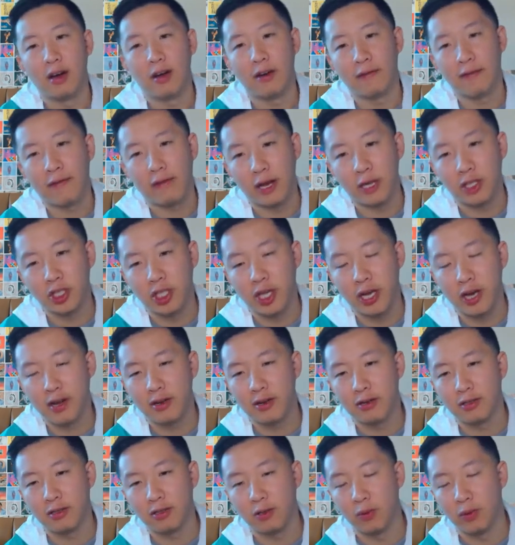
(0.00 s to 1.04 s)
Flash
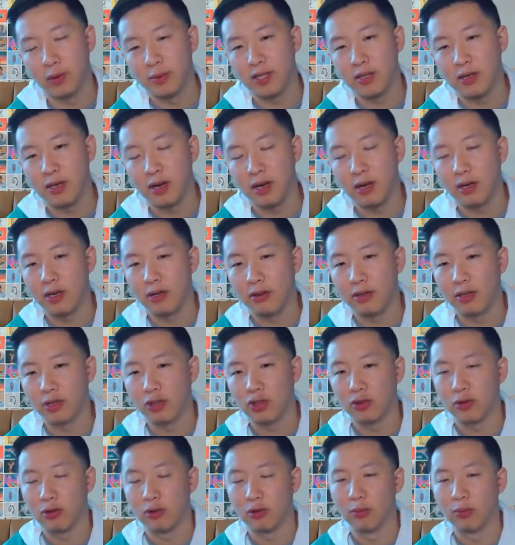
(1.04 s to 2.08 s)
Cannon into Whimsicott, and then
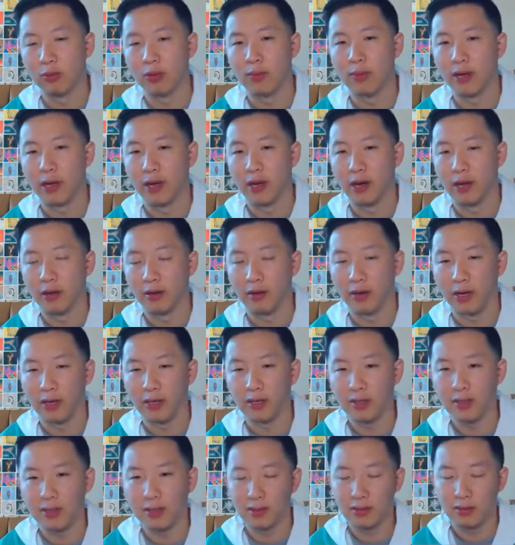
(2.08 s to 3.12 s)
Trick Room with my
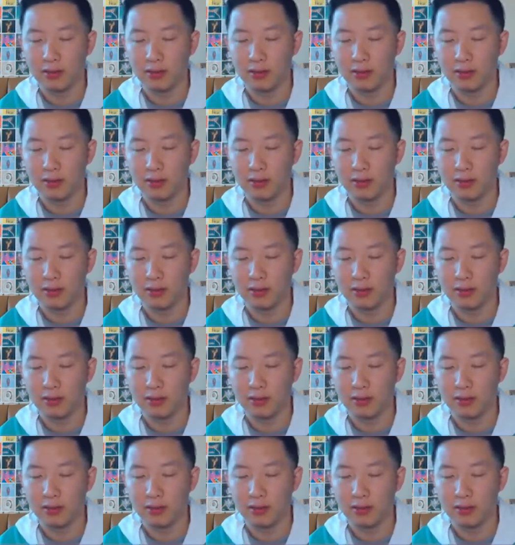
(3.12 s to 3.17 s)
Calyrex.